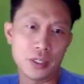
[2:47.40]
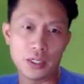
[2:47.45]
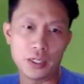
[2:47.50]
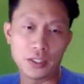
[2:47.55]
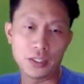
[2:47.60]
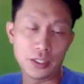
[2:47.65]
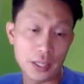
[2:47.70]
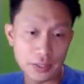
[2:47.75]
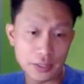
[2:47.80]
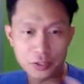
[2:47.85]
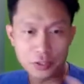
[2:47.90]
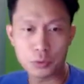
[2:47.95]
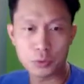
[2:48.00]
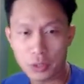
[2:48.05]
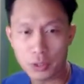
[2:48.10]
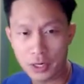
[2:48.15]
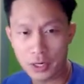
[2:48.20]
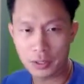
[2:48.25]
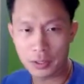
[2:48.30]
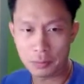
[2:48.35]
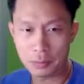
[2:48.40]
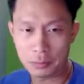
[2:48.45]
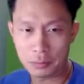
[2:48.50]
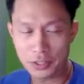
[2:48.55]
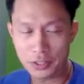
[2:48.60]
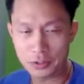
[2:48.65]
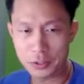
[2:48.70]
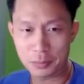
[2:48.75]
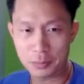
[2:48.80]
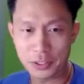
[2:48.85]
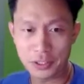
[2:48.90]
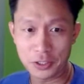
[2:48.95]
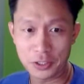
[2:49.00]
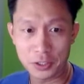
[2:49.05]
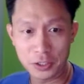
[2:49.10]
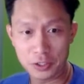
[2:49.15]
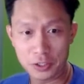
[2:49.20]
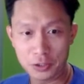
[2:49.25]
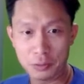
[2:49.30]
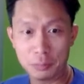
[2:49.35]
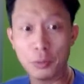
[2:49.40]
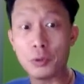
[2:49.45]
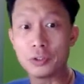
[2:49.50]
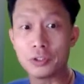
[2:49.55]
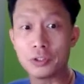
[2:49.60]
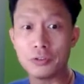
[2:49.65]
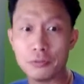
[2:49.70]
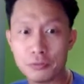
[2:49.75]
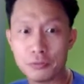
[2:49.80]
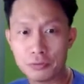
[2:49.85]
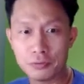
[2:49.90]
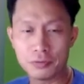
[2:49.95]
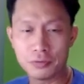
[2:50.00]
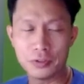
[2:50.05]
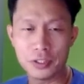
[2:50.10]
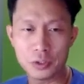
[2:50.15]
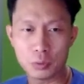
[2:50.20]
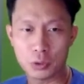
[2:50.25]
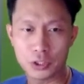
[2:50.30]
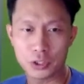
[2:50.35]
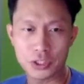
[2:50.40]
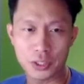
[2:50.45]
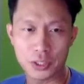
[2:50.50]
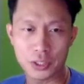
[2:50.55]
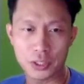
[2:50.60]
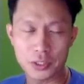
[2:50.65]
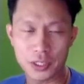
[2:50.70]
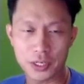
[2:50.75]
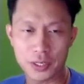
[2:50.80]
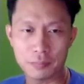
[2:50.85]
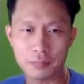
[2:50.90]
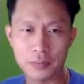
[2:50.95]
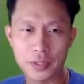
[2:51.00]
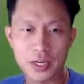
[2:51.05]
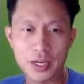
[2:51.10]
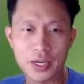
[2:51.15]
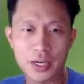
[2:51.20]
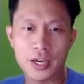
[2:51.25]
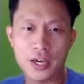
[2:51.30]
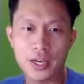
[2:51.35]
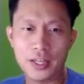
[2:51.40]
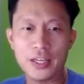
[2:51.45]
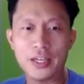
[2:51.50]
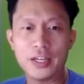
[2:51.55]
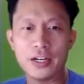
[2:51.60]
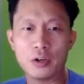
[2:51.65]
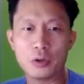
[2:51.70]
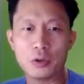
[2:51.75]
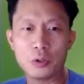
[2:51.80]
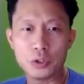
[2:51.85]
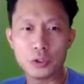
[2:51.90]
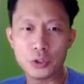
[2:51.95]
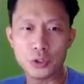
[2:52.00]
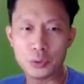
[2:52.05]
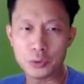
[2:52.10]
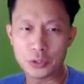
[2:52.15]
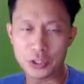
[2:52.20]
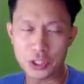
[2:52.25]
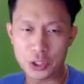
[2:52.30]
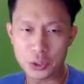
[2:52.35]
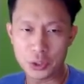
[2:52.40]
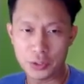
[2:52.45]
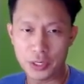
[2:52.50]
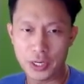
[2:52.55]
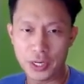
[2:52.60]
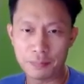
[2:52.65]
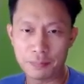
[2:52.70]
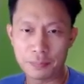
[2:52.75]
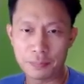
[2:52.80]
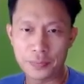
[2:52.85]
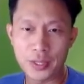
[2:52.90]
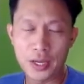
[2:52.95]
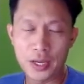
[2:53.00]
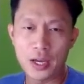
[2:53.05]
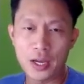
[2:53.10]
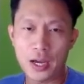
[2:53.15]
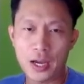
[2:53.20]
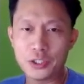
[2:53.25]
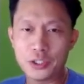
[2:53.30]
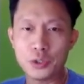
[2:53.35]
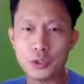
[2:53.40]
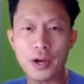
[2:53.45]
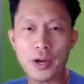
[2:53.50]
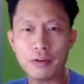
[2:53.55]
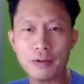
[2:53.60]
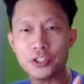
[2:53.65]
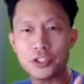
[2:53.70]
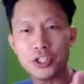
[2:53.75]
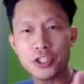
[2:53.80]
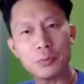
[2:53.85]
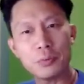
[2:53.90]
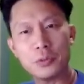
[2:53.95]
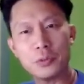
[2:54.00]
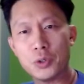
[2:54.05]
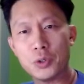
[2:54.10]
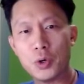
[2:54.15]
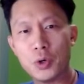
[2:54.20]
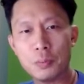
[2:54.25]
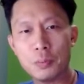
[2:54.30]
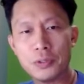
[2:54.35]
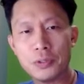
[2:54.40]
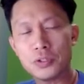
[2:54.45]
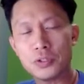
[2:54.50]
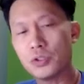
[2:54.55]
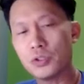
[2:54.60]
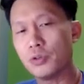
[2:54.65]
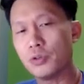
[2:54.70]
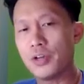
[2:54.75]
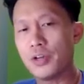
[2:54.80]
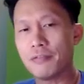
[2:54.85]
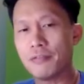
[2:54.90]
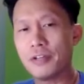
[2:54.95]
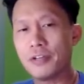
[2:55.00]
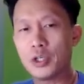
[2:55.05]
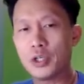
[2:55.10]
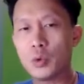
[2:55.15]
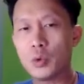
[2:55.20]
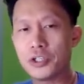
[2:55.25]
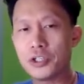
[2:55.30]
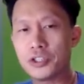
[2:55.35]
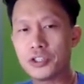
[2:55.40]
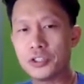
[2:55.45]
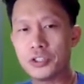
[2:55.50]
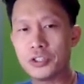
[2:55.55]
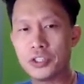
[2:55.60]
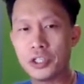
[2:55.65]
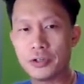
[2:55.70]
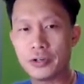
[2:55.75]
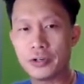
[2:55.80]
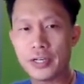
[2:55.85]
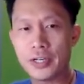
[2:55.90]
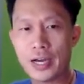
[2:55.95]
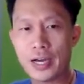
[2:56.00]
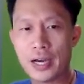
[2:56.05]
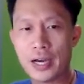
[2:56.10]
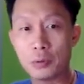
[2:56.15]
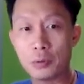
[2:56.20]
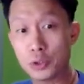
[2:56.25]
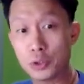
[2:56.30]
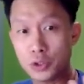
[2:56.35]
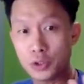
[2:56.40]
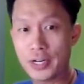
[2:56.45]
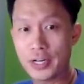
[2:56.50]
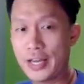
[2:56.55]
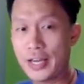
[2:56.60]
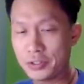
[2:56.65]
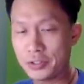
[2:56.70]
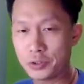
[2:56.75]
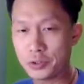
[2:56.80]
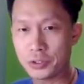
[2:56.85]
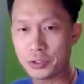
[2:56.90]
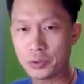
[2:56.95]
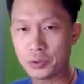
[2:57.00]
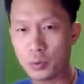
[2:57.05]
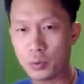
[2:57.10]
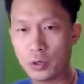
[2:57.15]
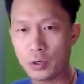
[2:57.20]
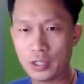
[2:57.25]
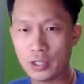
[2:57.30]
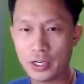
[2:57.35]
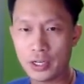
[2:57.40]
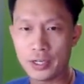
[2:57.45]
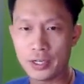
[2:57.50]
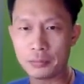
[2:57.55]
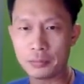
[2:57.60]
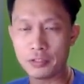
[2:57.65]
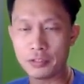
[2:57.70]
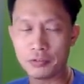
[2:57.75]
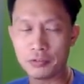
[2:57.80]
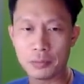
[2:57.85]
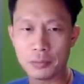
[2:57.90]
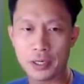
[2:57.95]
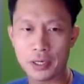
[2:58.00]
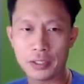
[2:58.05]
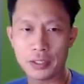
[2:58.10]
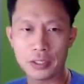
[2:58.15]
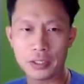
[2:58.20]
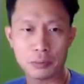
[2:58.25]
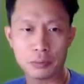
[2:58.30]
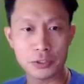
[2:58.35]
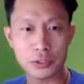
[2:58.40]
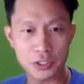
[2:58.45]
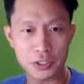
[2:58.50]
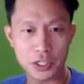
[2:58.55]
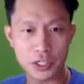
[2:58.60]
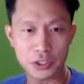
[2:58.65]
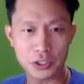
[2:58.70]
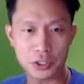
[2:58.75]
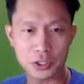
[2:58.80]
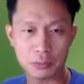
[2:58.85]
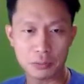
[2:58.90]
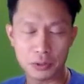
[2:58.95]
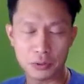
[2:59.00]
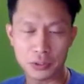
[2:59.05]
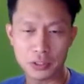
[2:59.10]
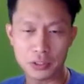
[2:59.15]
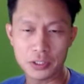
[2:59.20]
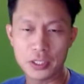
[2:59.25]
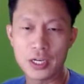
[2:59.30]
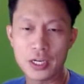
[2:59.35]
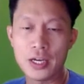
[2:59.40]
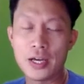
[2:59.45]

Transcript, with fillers: That's where I plan on spending the bulk of this workshop's time. And then I'll conclude with the Q&A. I do have the chat window open, so if you have any questions during, I will try to answer it while I'm giving my presentation component.